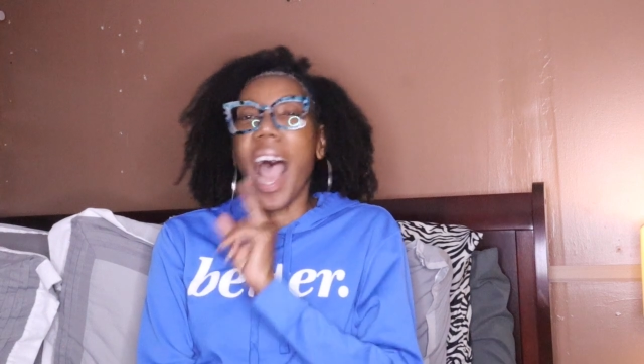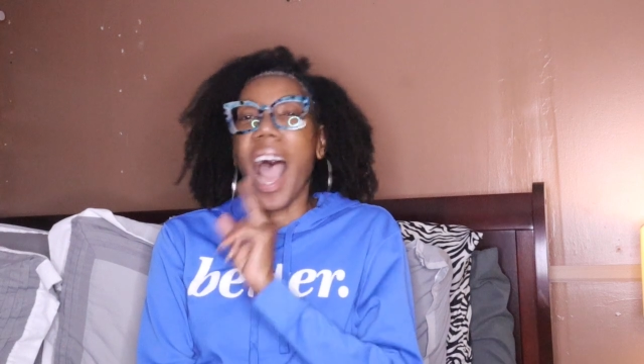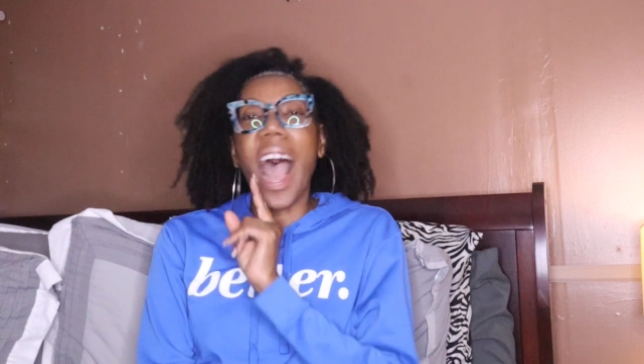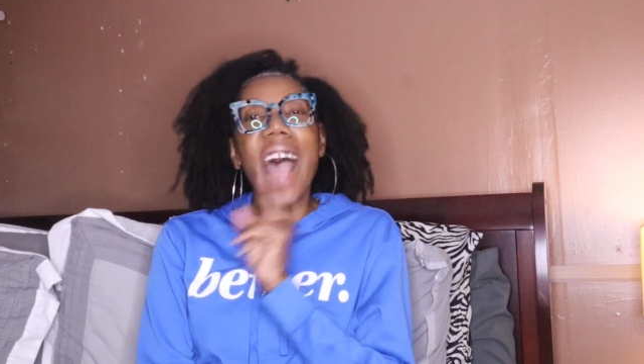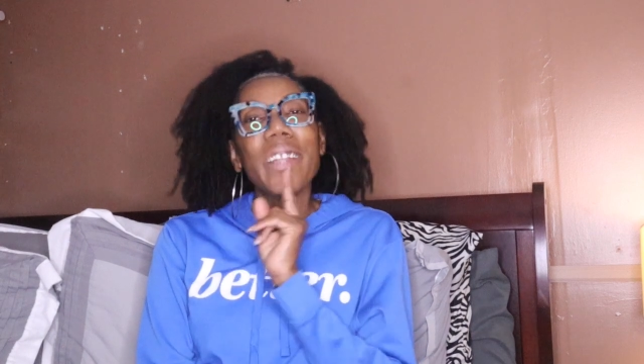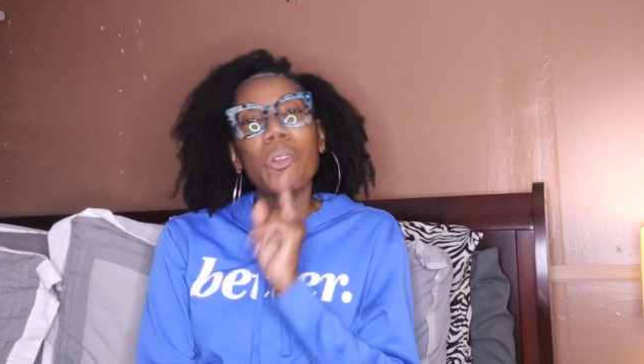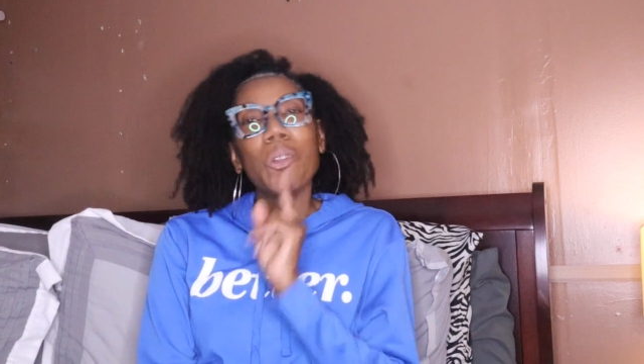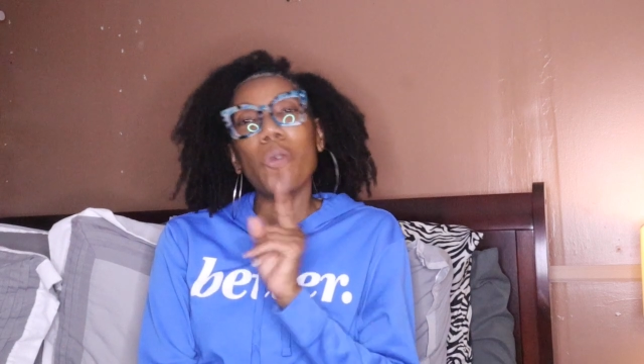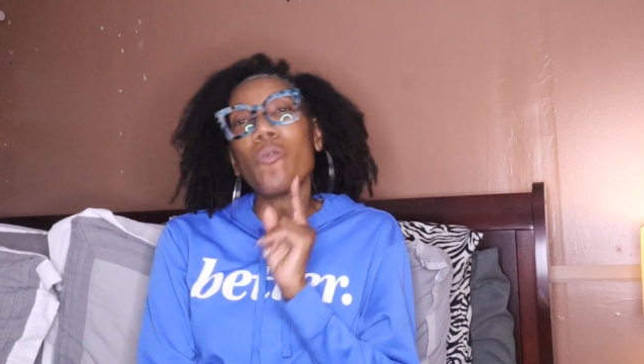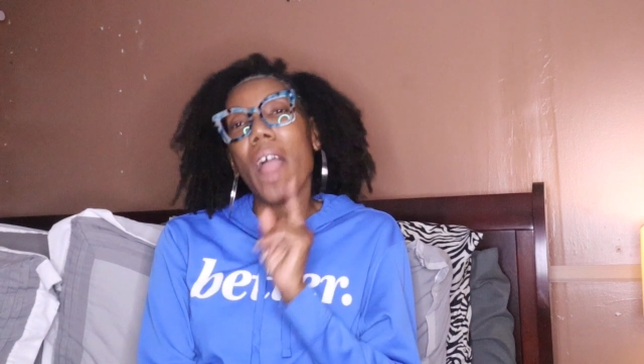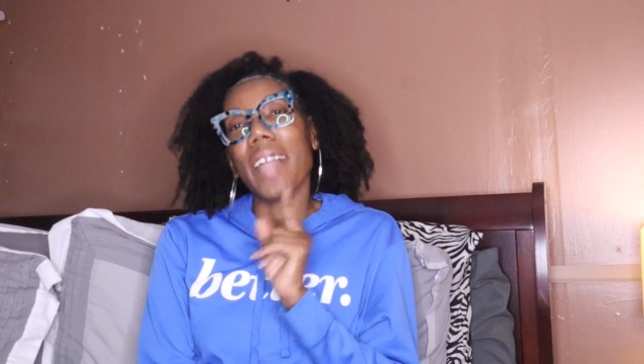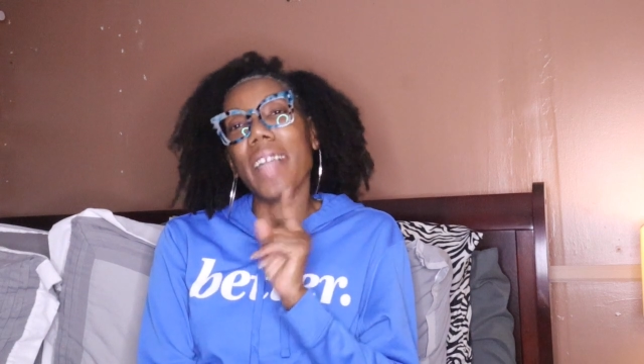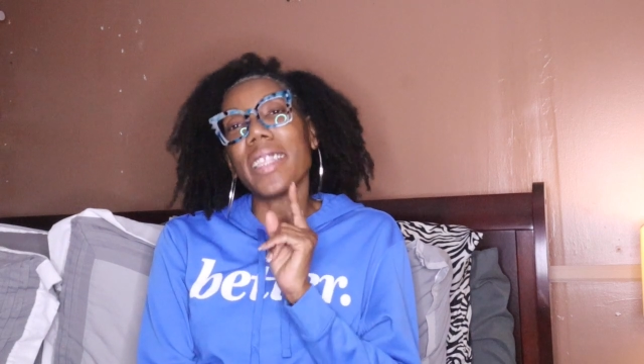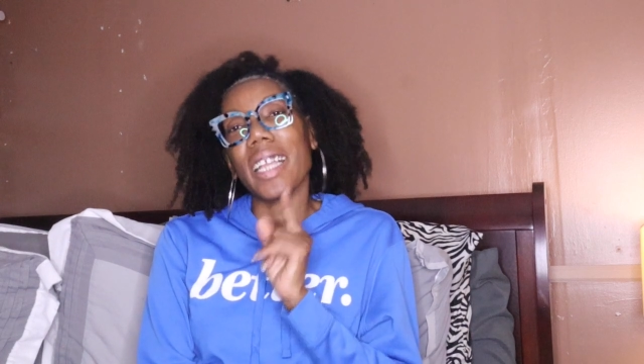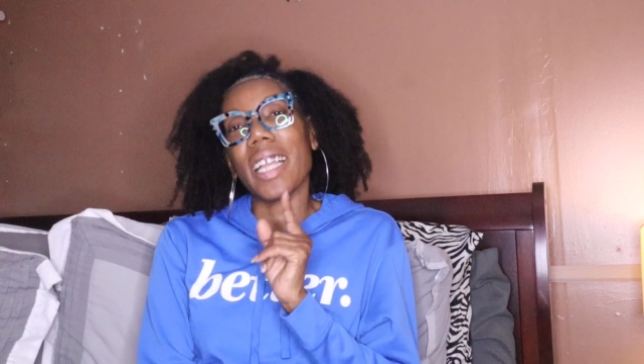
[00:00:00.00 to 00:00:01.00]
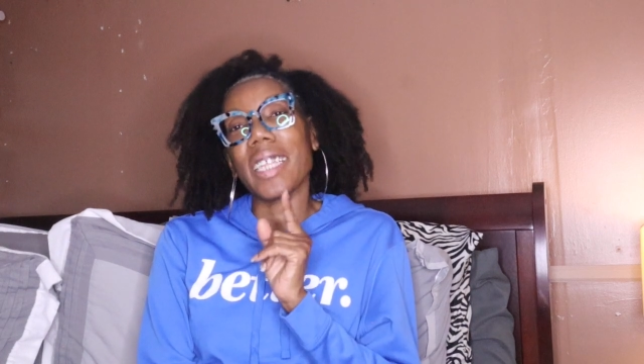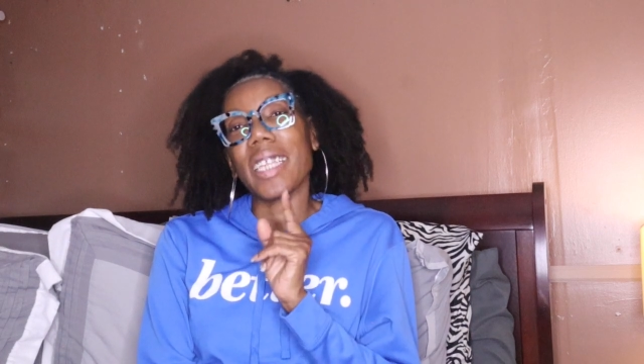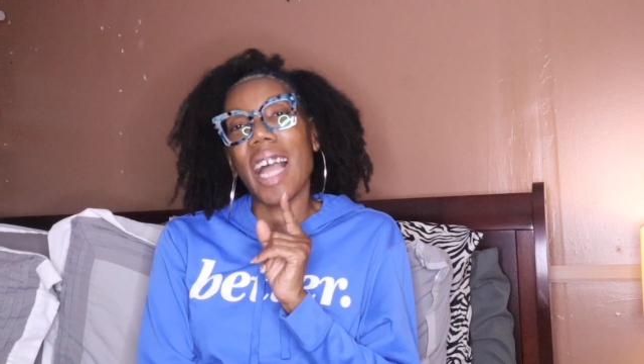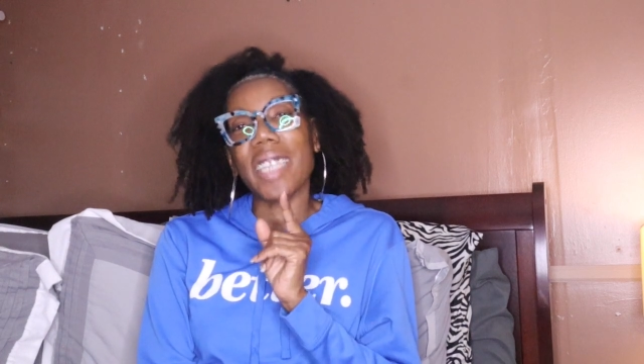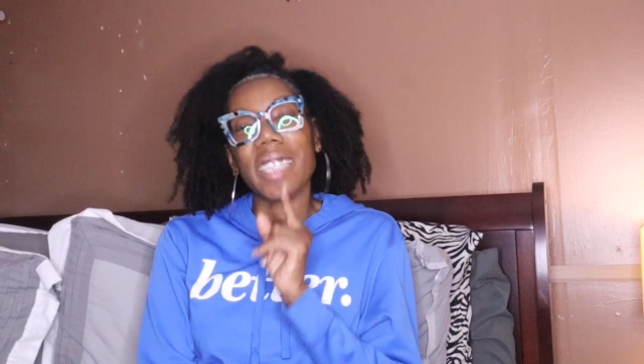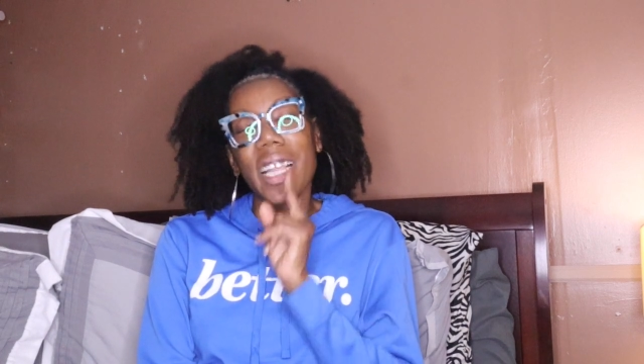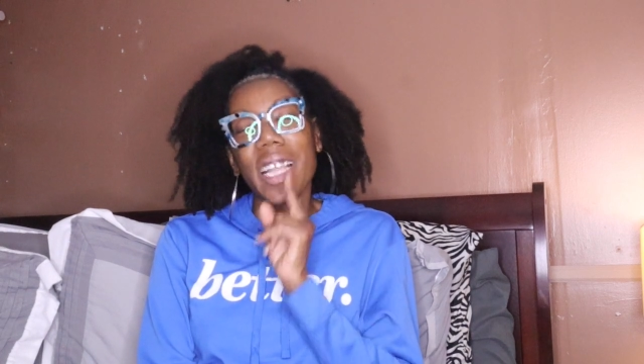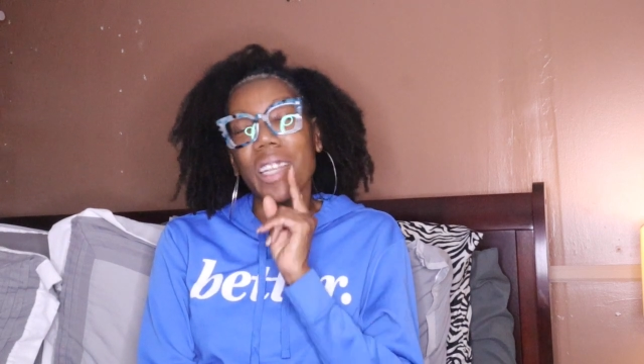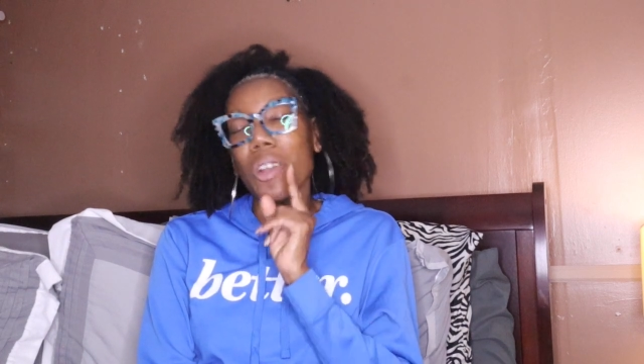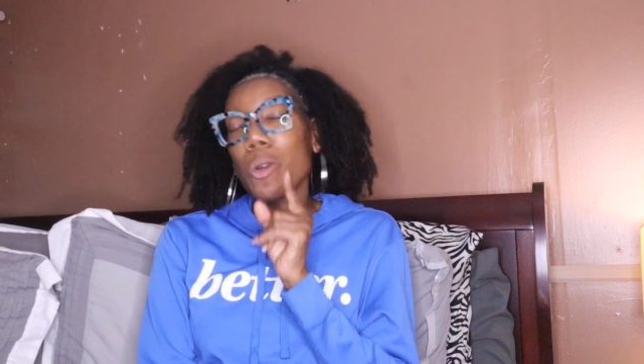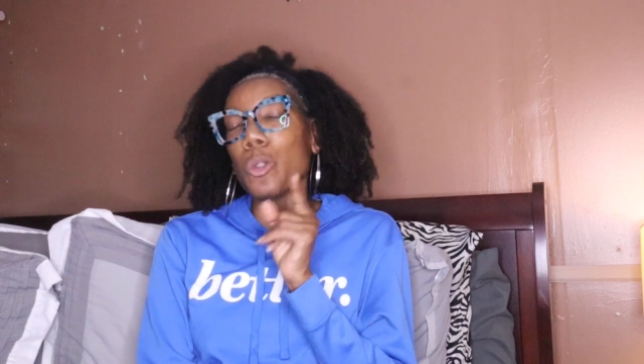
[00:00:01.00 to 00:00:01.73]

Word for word: I knew right then. I was like,